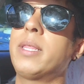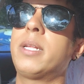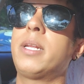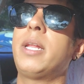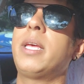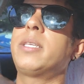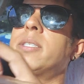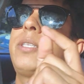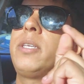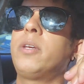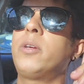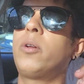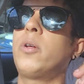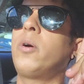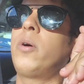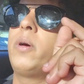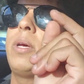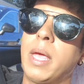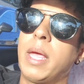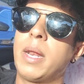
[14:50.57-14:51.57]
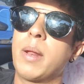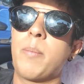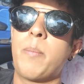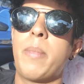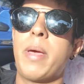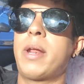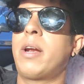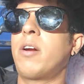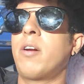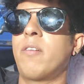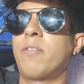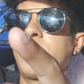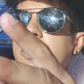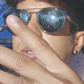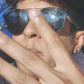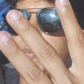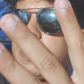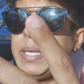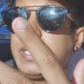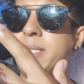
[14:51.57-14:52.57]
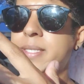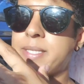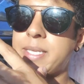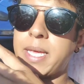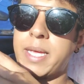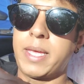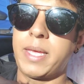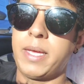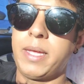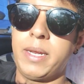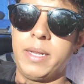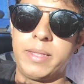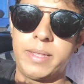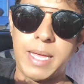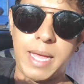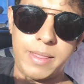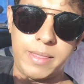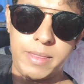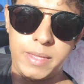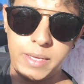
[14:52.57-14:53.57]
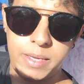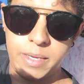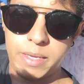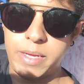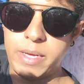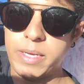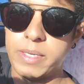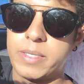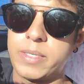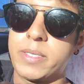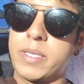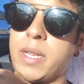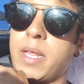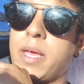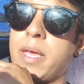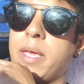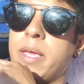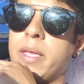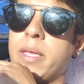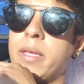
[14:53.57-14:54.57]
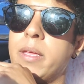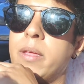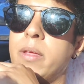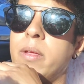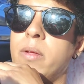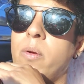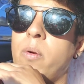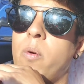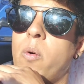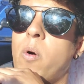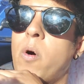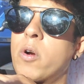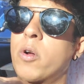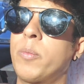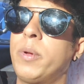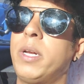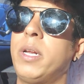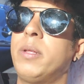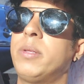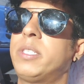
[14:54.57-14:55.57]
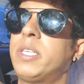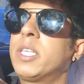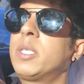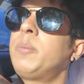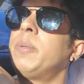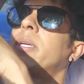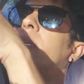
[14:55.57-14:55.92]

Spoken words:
and the next thing you know, in a matter of split second, that thing is like automatically, just